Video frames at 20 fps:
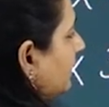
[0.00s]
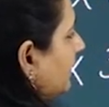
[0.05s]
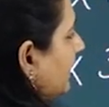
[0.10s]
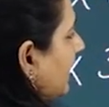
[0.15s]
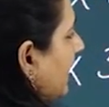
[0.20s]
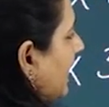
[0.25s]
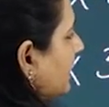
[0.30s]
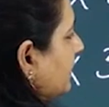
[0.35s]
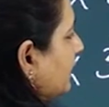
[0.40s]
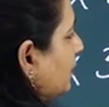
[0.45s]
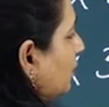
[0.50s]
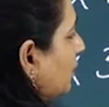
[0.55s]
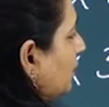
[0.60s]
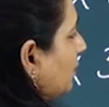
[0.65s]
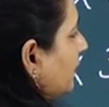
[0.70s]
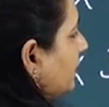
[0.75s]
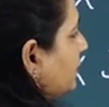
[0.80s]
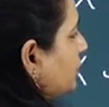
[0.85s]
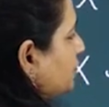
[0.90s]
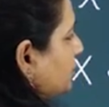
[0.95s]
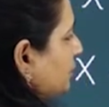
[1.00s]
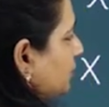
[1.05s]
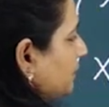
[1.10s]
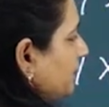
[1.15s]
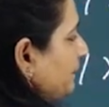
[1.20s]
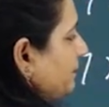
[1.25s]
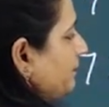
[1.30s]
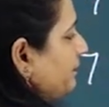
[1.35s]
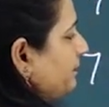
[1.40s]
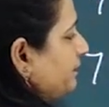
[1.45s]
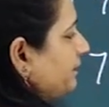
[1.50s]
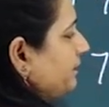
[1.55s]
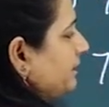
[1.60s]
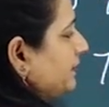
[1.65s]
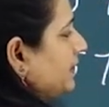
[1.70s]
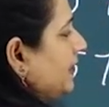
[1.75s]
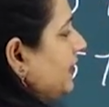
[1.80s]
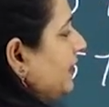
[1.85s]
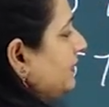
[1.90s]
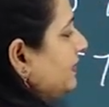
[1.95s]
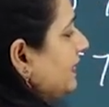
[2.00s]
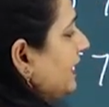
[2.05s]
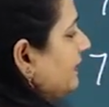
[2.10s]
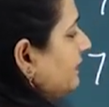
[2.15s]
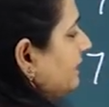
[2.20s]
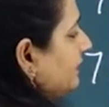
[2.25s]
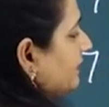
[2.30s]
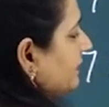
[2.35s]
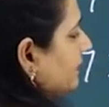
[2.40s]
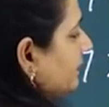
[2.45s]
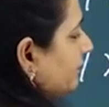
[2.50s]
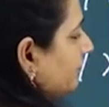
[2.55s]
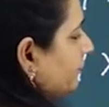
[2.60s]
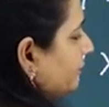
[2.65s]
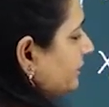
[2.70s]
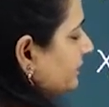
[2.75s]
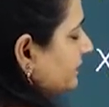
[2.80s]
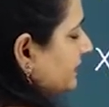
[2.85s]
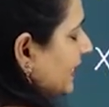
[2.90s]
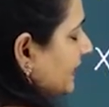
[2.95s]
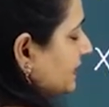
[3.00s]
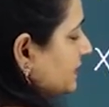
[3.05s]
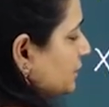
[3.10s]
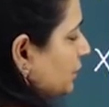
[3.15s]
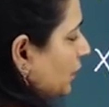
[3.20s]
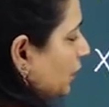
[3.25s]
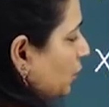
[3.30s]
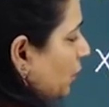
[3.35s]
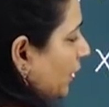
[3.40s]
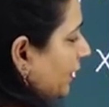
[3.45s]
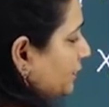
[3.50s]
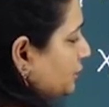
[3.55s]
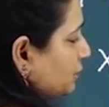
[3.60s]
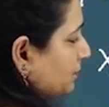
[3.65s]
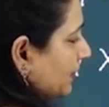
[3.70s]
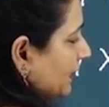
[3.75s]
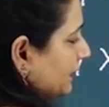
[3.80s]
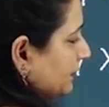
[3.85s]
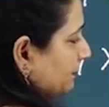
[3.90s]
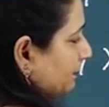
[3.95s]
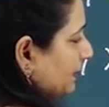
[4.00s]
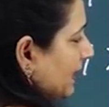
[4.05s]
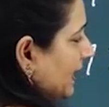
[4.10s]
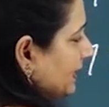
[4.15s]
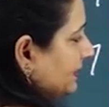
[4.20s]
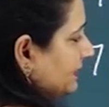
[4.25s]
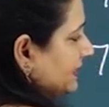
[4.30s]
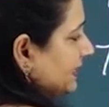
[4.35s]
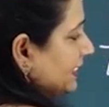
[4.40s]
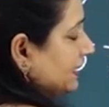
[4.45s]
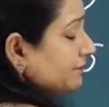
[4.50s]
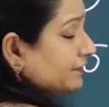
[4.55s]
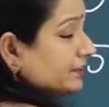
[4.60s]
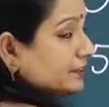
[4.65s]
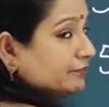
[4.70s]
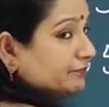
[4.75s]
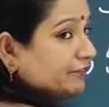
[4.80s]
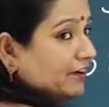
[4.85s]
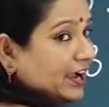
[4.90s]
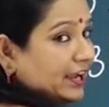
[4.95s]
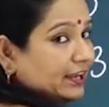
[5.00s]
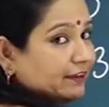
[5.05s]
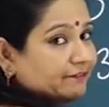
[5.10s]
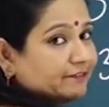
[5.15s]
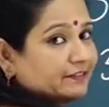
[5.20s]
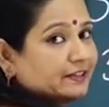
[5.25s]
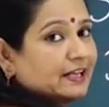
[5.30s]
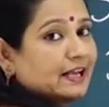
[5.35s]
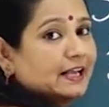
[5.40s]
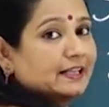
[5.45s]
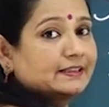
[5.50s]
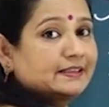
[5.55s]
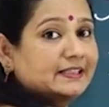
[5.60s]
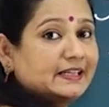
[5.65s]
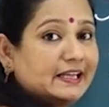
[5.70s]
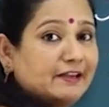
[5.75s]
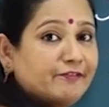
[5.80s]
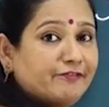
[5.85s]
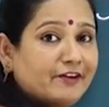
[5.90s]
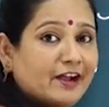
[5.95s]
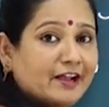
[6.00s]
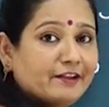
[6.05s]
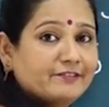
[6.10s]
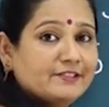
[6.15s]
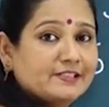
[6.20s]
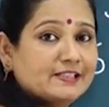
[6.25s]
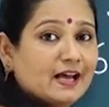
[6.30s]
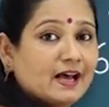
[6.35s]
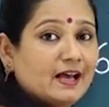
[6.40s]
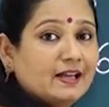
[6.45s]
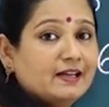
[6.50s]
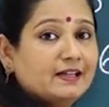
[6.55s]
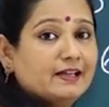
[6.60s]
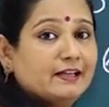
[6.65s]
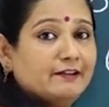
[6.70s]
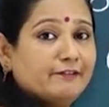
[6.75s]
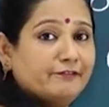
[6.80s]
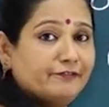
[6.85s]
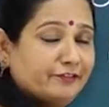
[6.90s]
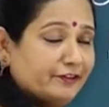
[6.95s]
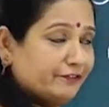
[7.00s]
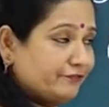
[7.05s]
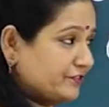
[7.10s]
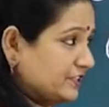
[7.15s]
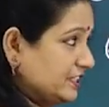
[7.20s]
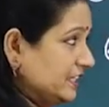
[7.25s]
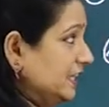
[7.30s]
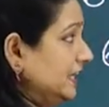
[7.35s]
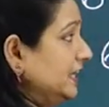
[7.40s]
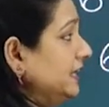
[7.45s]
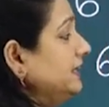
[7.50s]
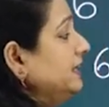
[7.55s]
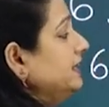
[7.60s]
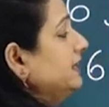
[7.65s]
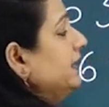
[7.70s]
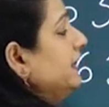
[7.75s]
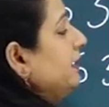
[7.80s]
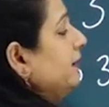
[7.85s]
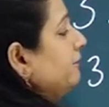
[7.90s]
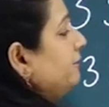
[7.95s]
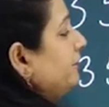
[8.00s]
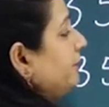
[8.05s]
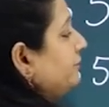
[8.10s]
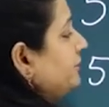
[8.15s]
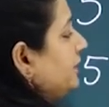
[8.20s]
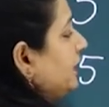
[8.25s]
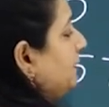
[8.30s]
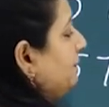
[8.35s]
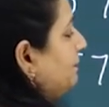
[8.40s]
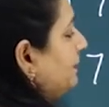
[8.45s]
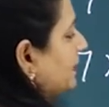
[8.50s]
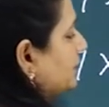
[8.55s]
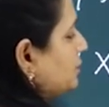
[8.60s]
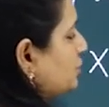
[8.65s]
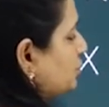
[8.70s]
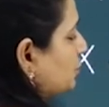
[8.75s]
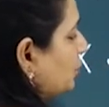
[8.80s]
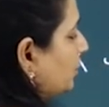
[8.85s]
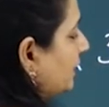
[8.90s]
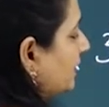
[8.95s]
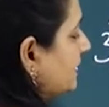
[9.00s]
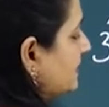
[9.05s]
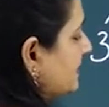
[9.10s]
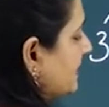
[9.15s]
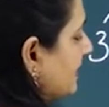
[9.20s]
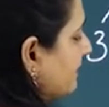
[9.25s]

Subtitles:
carry over 2. Then next you are going to multiply 3 with 5. 3 fives are 15. 15 plus 2 is